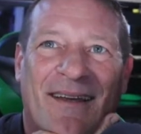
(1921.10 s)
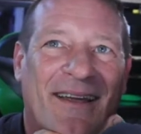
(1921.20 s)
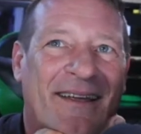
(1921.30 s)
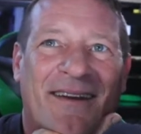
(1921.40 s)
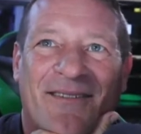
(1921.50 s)

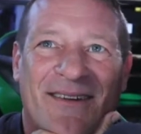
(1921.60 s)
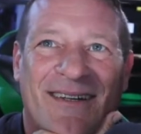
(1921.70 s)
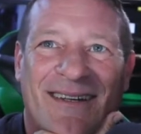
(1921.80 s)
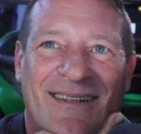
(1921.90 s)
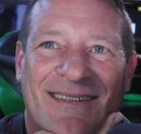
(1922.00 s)
we are going
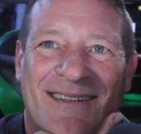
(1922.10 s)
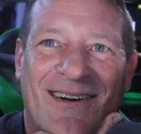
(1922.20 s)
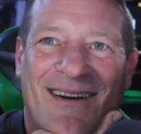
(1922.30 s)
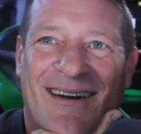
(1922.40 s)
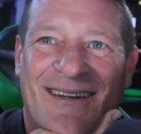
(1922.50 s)
to get
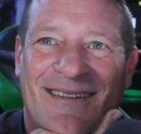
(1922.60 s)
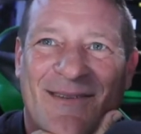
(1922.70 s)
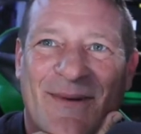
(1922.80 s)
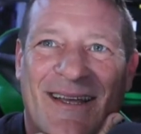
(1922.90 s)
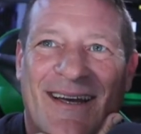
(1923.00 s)
started on
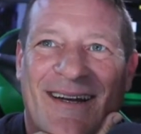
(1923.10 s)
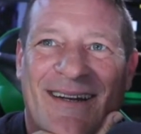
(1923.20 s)
some of that.